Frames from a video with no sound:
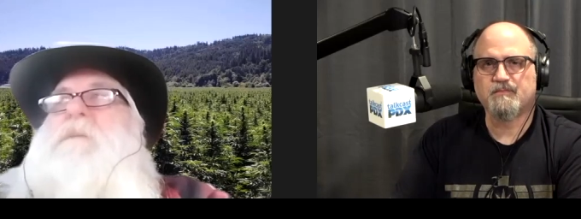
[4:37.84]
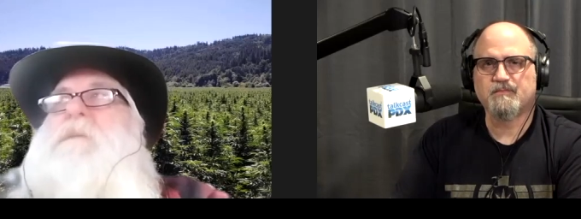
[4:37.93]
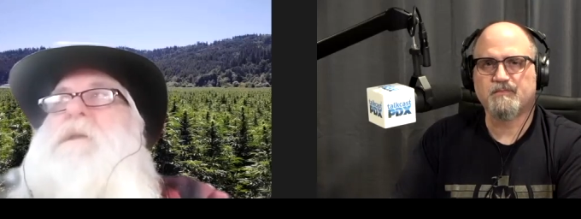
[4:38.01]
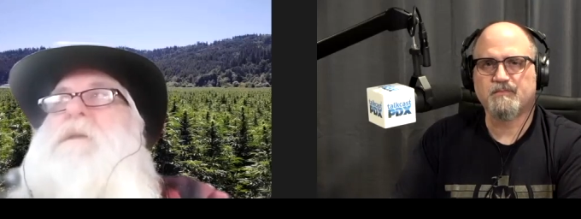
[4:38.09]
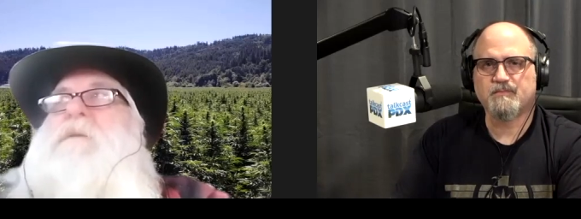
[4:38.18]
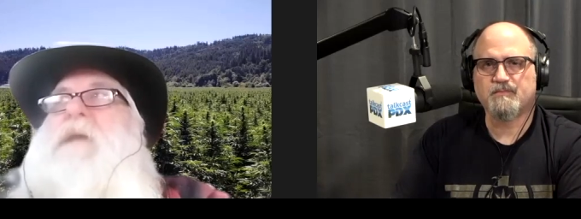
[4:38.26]
Speaker 1: in their
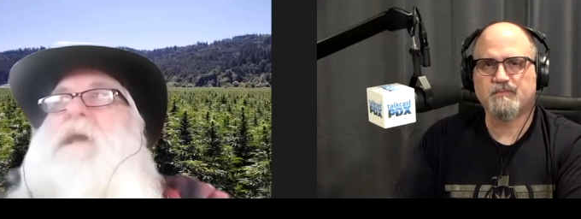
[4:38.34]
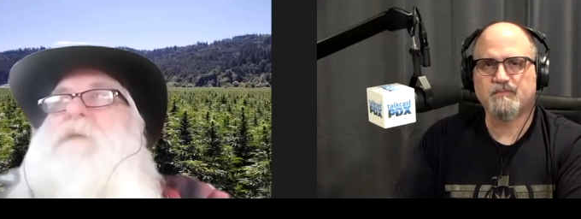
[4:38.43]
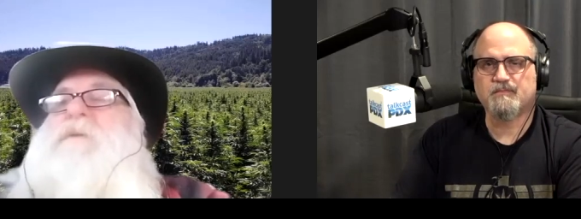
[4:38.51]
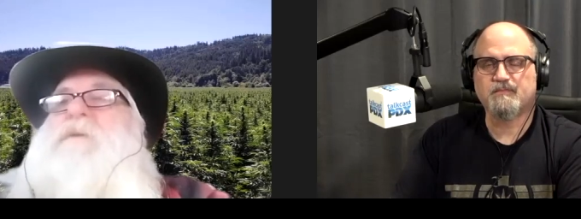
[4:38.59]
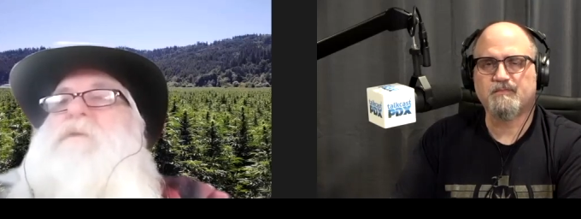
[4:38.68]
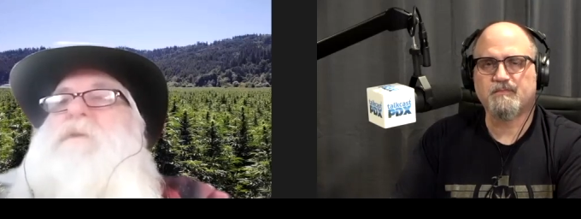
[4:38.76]
natural
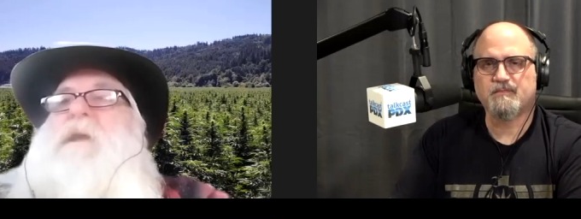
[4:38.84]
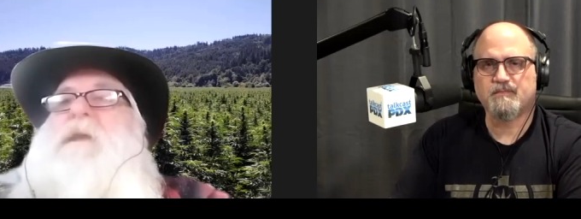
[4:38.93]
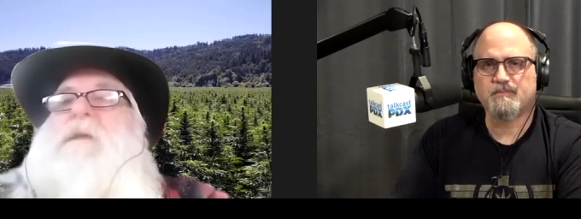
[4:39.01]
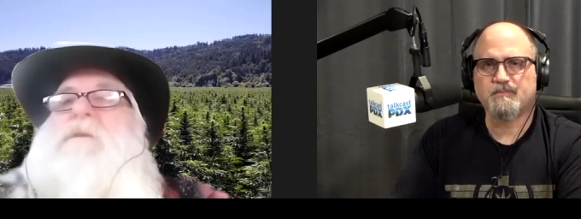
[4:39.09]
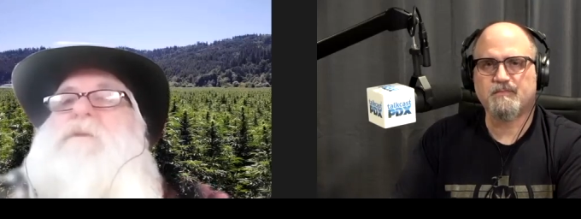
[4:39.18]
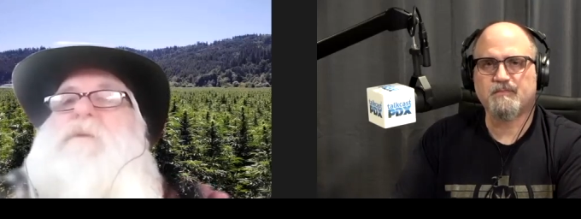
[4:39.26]
state
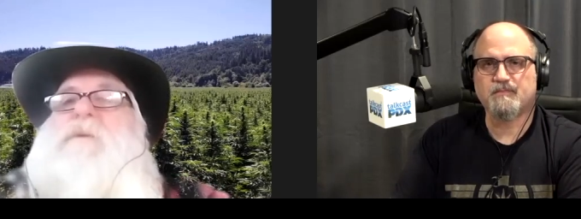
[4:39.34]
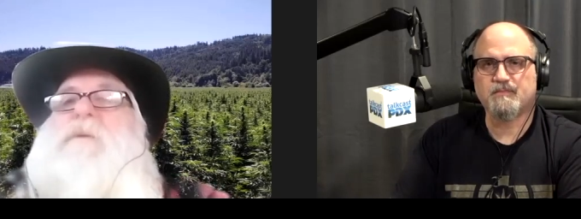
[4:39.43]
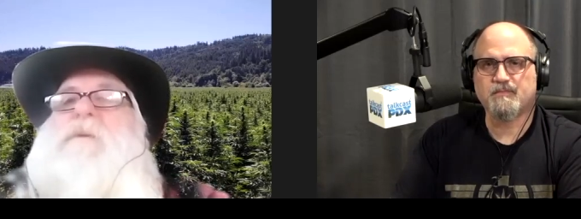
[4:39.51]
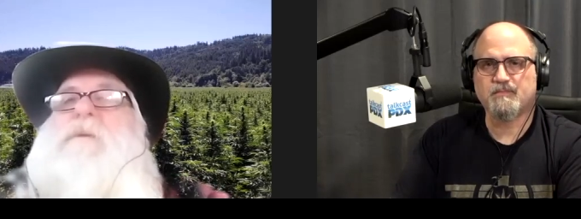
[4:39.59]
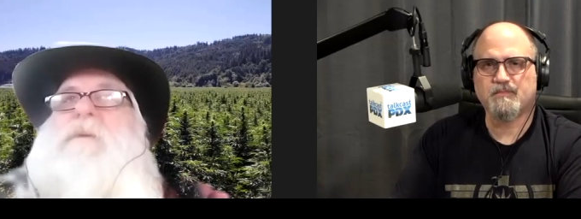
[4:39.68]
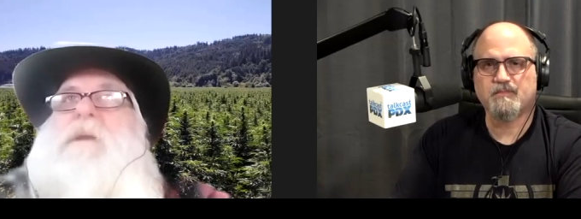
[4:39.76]
through
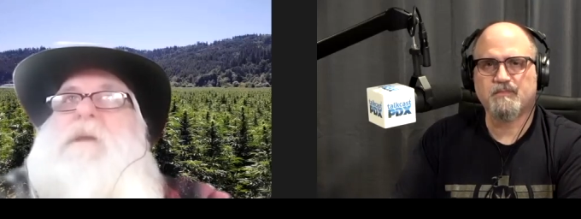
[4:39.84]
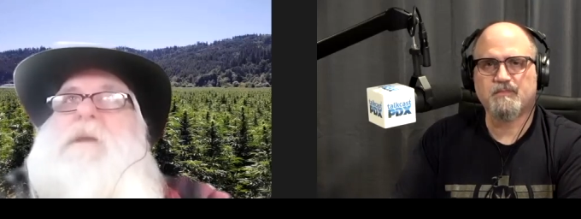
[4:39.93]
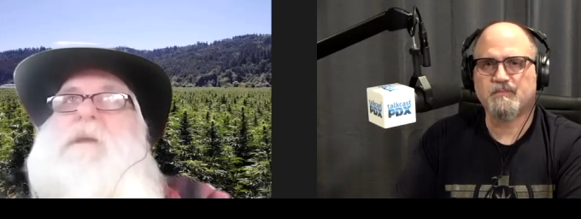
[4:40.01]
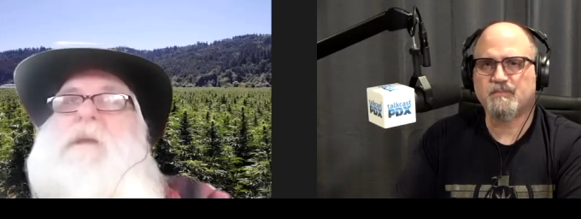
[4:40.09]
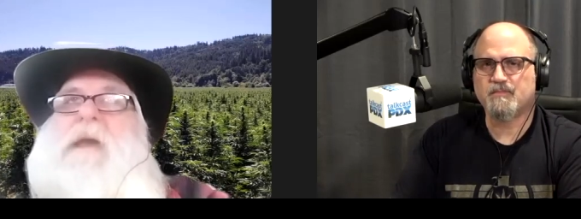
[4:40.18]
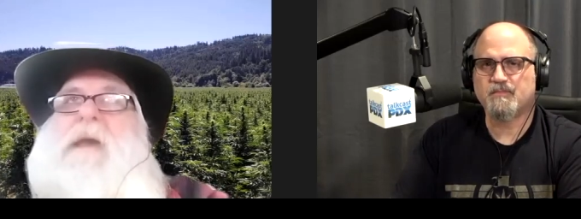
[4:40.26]

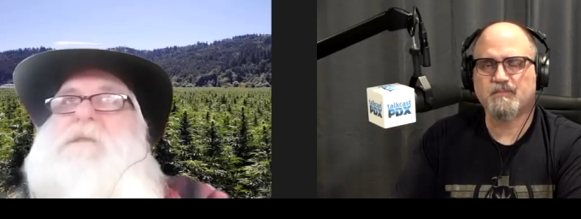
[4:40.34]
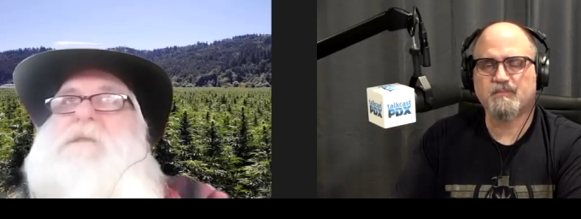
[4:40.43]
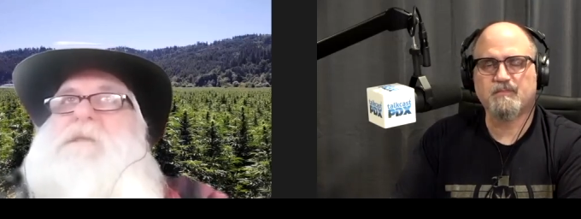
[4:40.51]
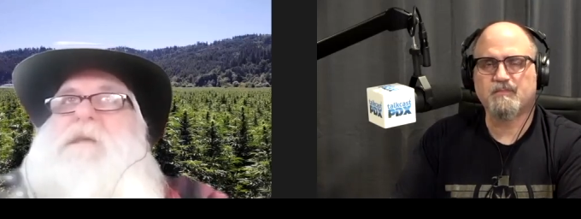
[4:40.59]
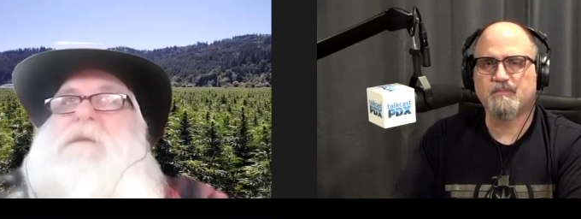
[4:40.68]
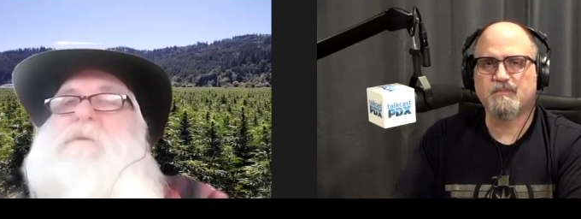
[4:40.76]
out
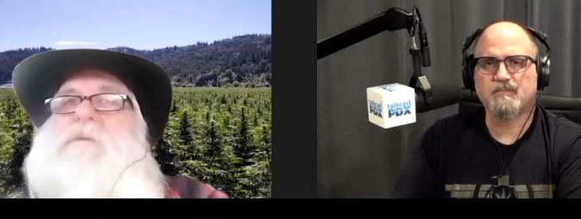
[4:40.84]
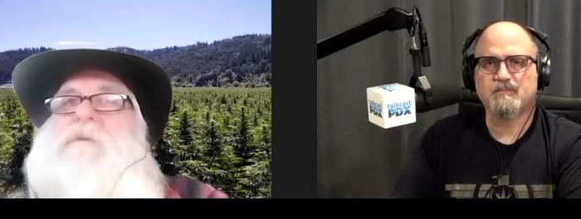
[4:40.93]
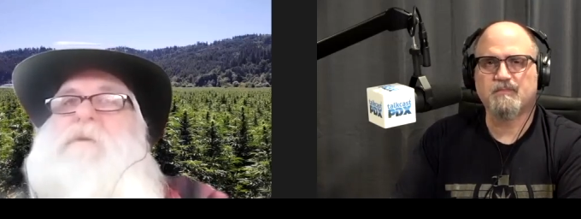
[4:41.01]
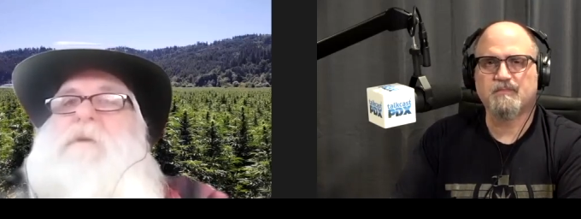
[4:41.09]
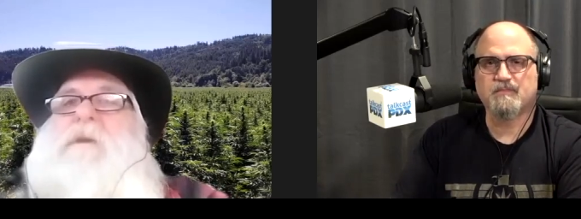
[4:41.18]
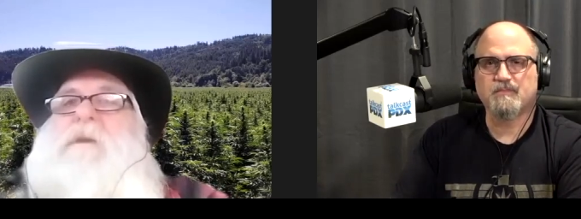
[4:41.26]
southern
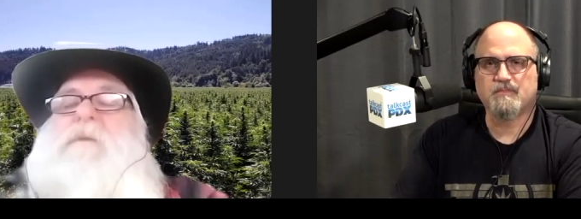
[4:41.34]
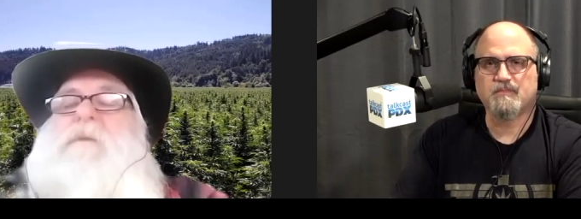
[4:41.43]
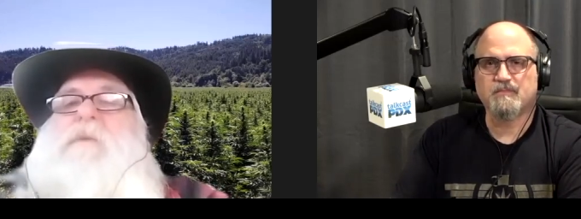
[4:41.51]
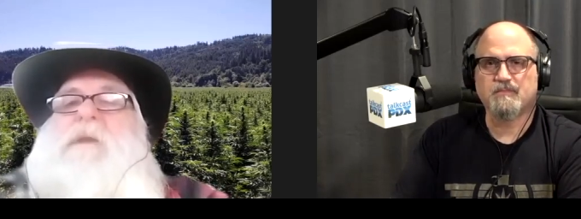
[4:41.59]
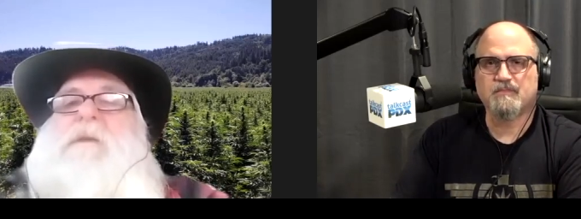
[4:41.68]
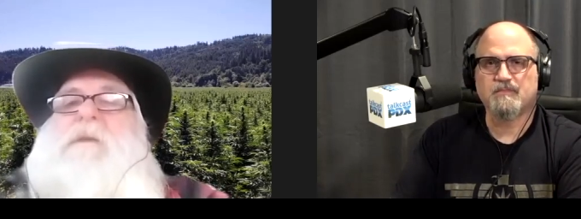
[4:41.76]
Oregon.
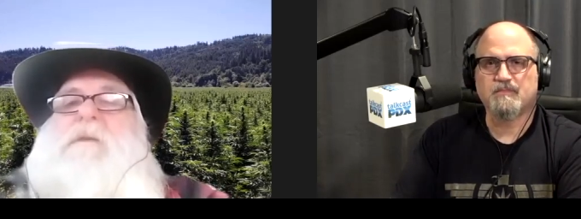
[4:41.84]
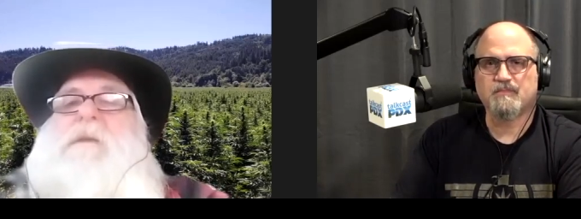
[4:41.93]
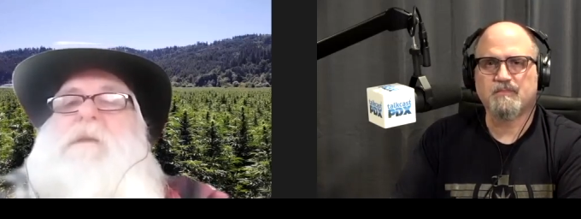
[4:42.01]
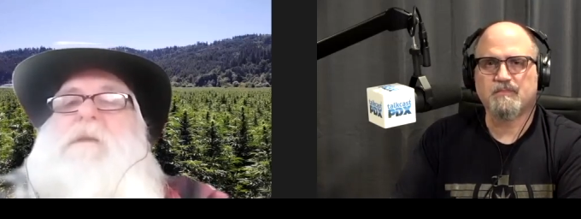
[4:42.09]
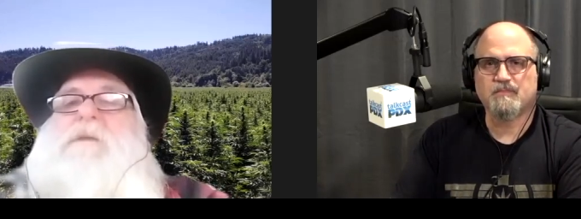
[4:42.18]
We did